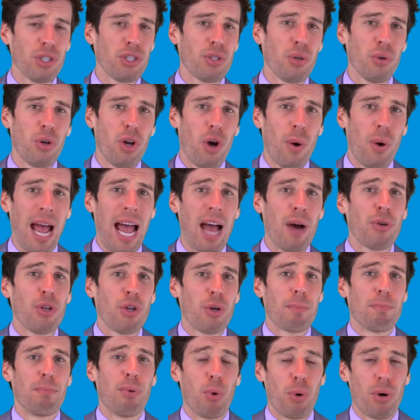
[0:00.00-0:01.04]
You also know how
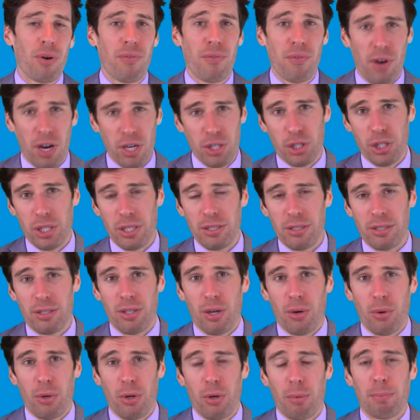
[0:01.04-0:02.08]
your board functions.
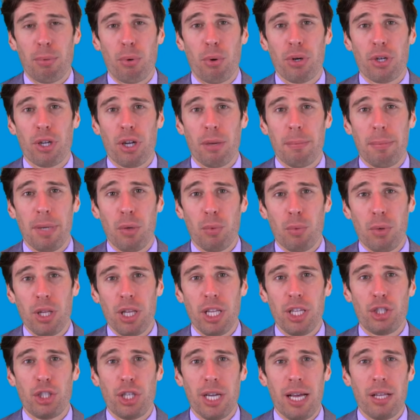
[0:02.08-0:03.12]
So your board could be
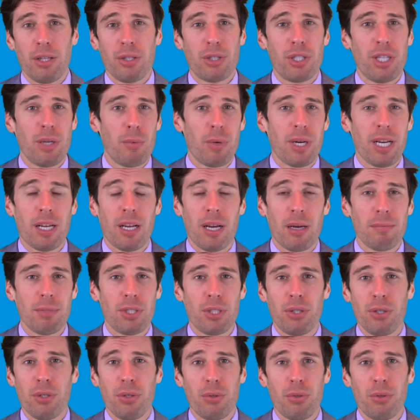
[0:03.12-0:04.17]
really challenging when it
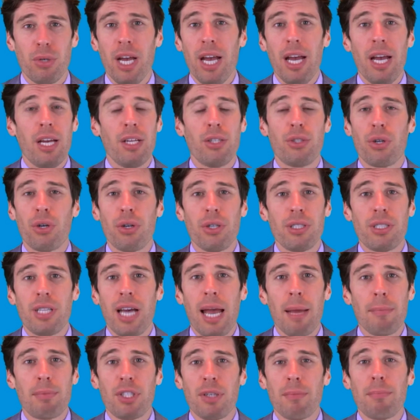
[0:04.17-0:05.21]
comes to certain
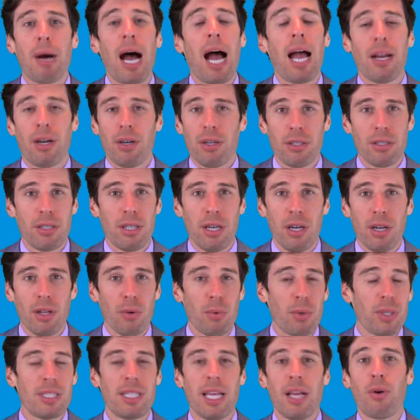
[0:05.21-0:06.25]
types of buyers. In
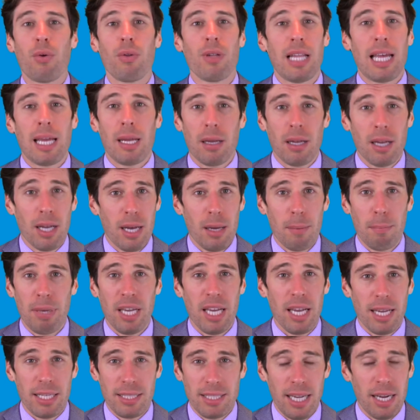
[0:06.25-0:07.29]
other words, they don't like
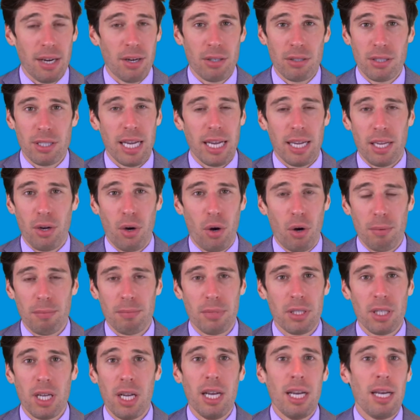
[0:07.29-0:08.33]
pied-à-terre, second
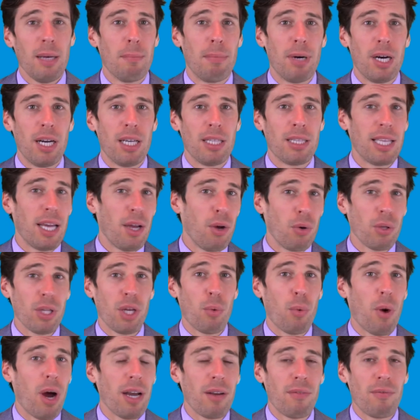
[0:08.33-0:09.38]
homes, but they
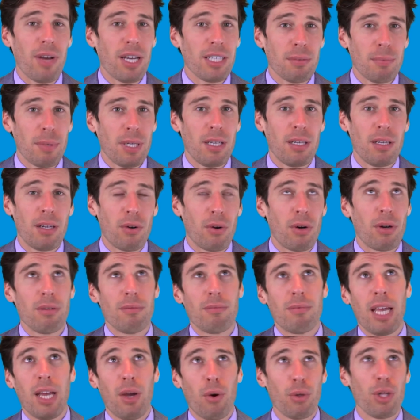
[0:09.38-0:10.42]
only want investment or
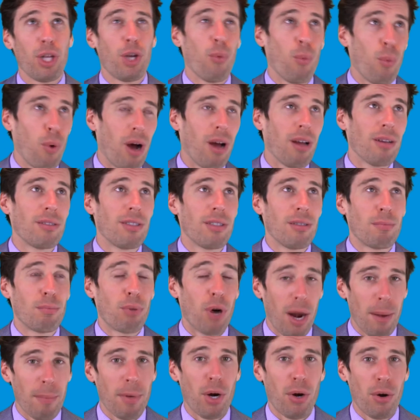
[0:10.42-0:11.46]
they only want
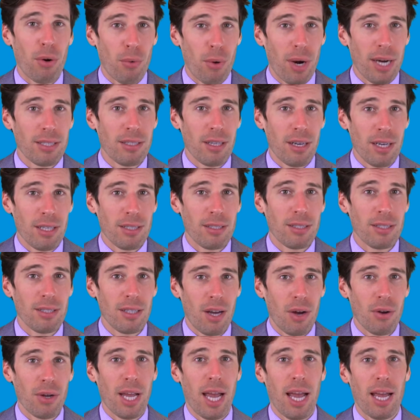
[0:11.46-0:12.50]
primary residence,
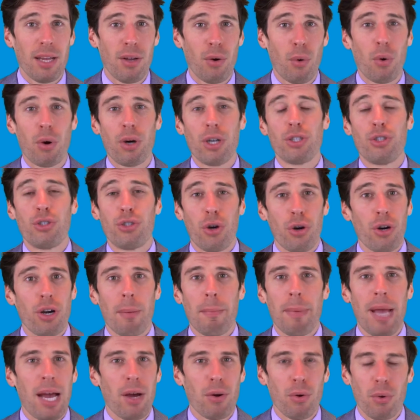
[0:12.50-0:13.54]
okay, or a
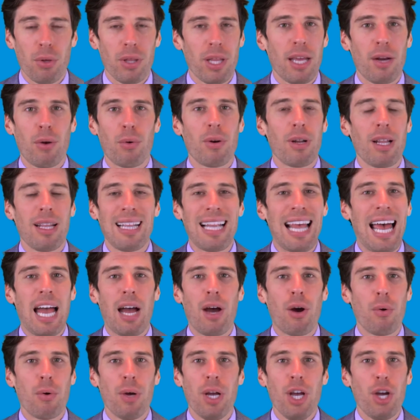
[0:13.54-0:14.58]
certain amount, or they don't
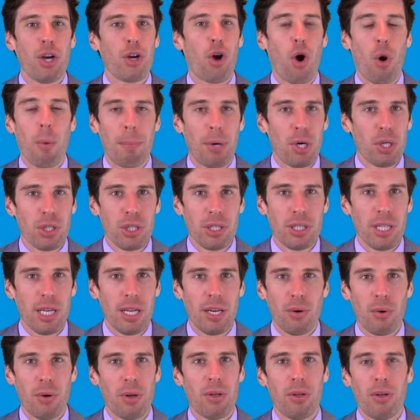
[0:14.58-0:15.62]
allow
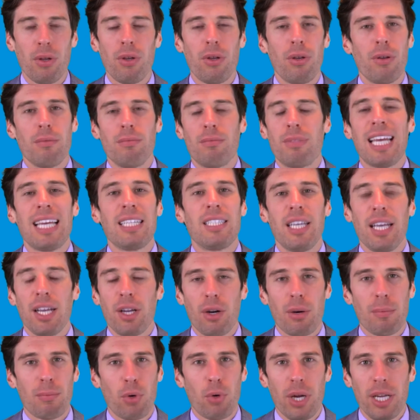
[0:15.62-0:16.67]
co-purchasing or debt to
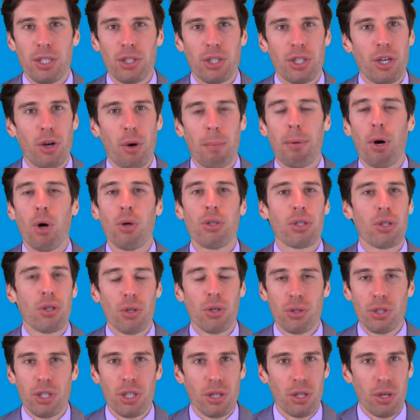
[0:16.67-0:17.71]
income ratio,
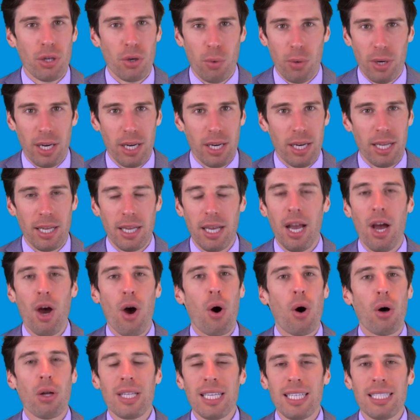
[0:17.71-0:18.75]
post-closing liquidity,
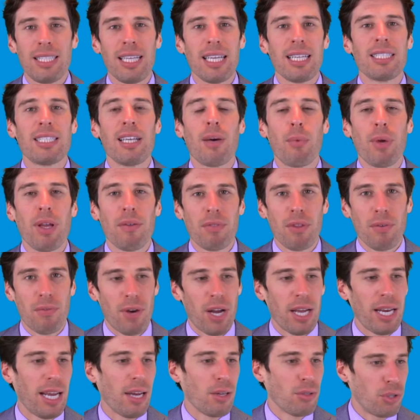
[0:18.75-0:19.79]
all these things that we have to
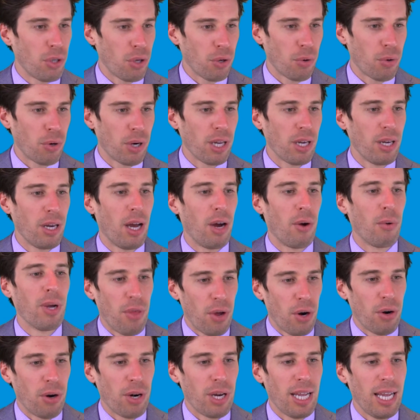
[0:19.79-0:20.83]
find out, so you already know.
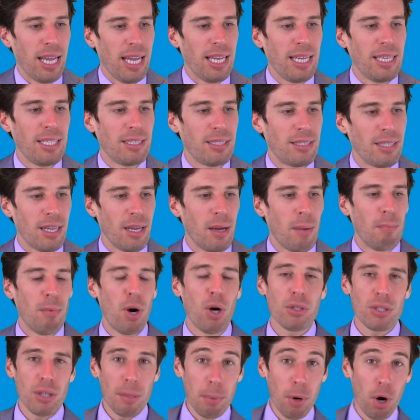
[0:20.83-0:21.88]
Third is
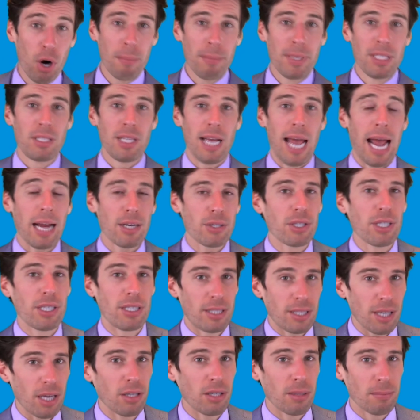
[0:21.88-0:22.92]
most apartments actually
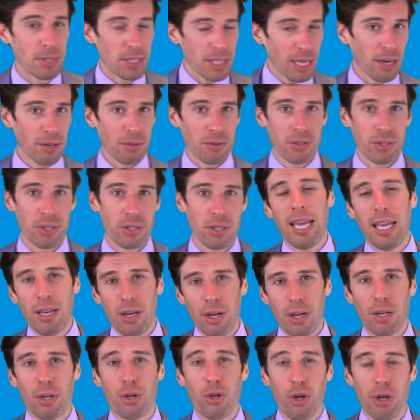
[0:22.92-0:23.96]
sell themselves in
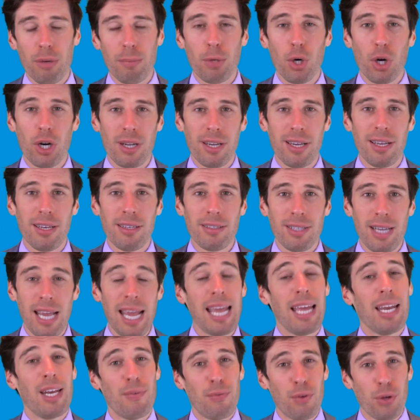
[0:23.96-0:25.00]
a good market
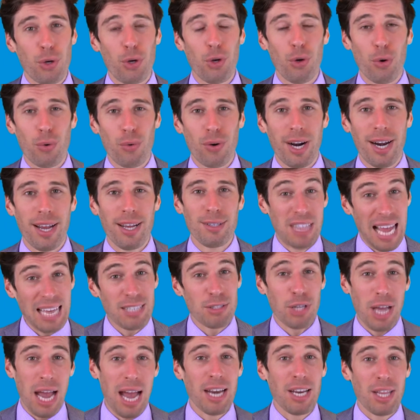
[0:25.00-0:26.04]
and if you do it right.
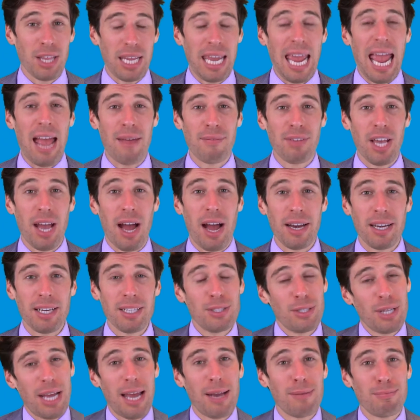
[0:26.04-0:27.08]
That's kind of the caveat
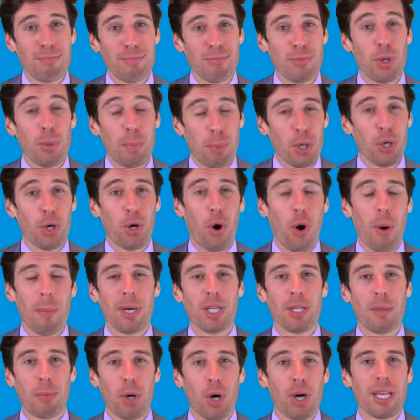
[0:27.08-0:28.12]
is that you put your home
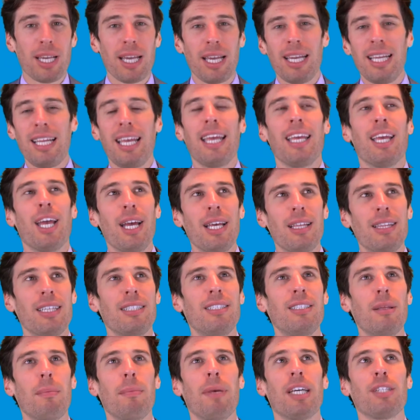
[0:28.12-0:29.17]
on the market. It,
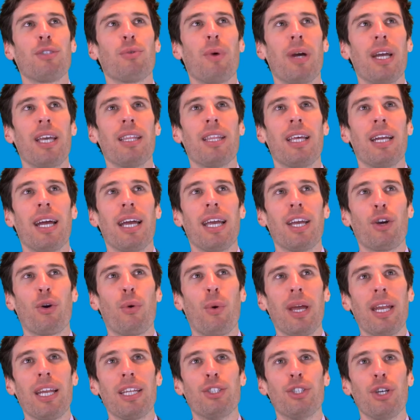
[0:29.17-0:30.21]
this is the best way that I
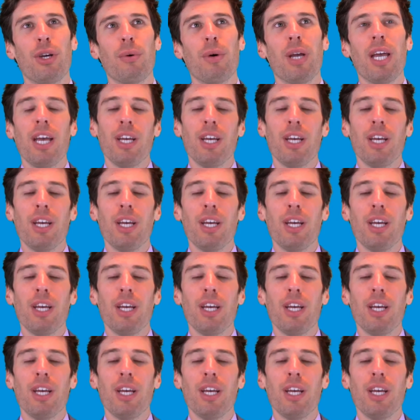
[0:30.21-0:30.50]
equate it to.